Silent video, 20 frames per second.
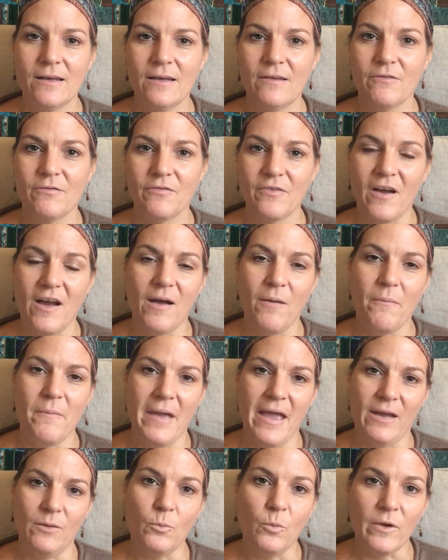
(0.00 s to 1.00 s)
from
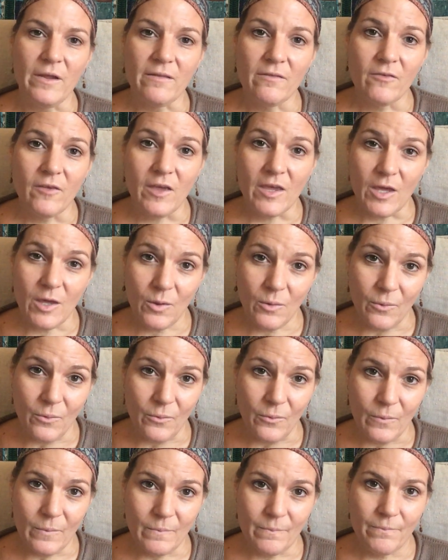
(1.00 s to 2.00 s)
and with
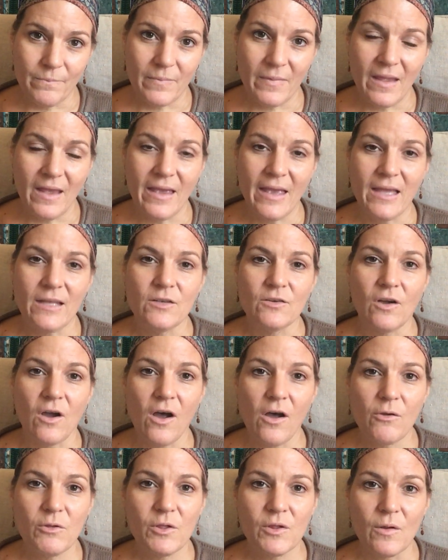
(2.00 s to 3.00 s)
you, and
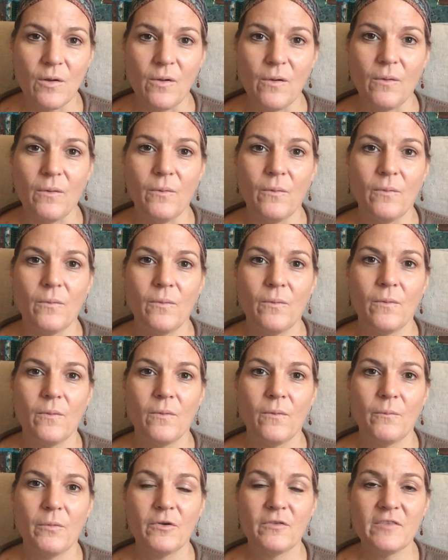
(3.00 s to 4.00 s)
also
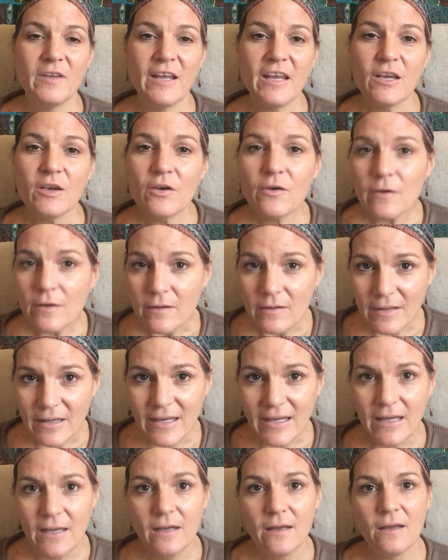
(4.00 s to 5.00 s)

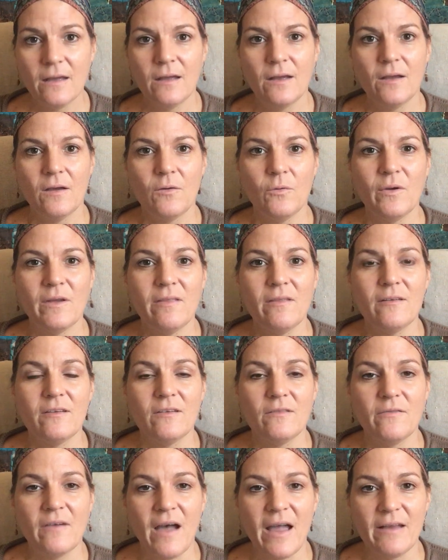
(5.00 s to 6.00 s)
particularly with the
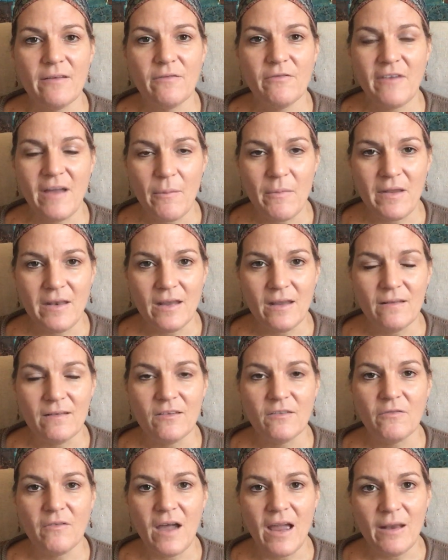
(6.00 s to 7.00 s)
divine feminine,
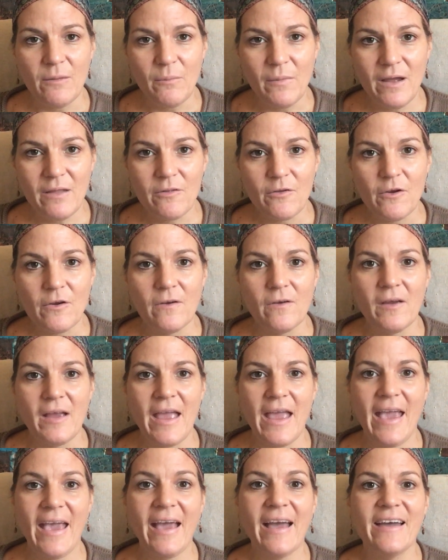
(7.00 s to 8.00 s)
divine mother,
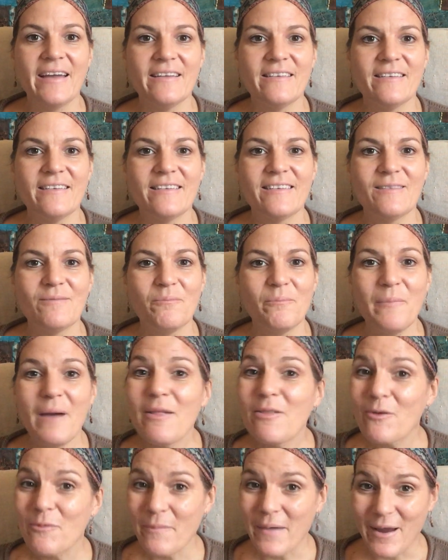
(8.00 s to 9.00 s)
and
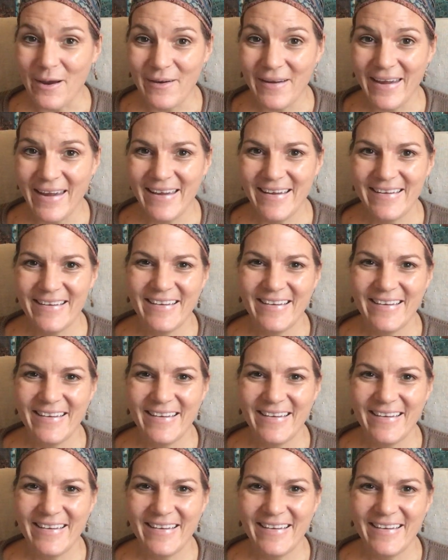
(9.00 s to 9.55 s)
Mother Mary.